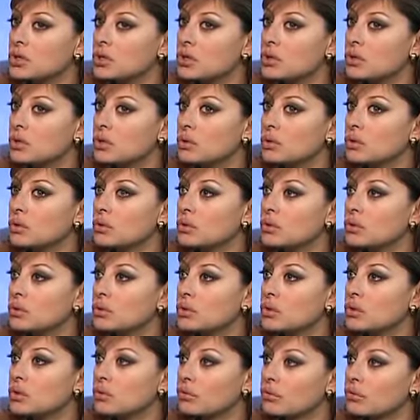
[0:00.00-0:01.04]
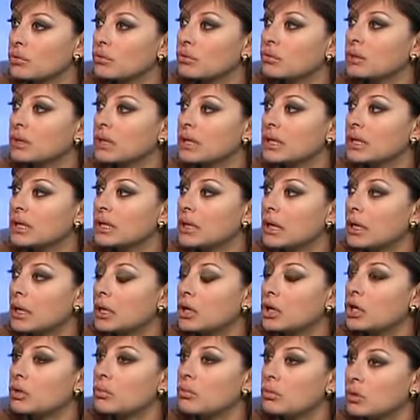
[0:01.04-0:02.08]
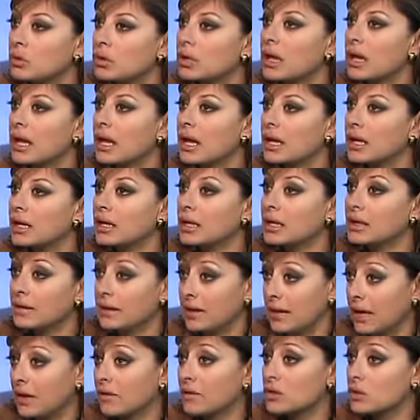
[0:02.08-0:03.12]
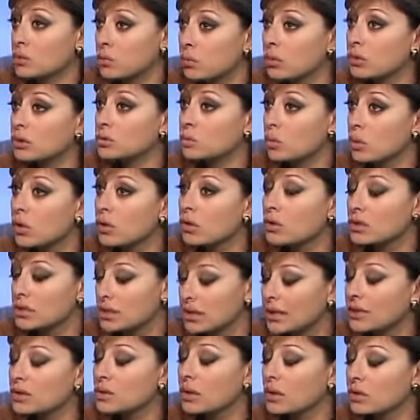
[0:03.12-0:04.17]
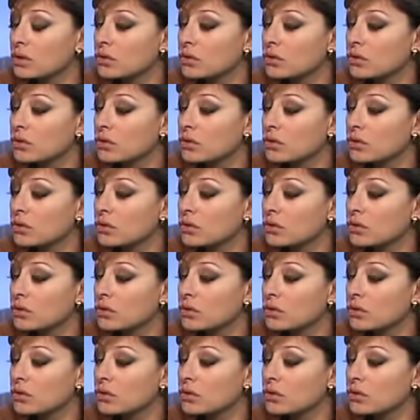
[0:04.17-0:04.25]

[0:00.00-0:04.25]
to truly uh, communicate how this world works. And that's what I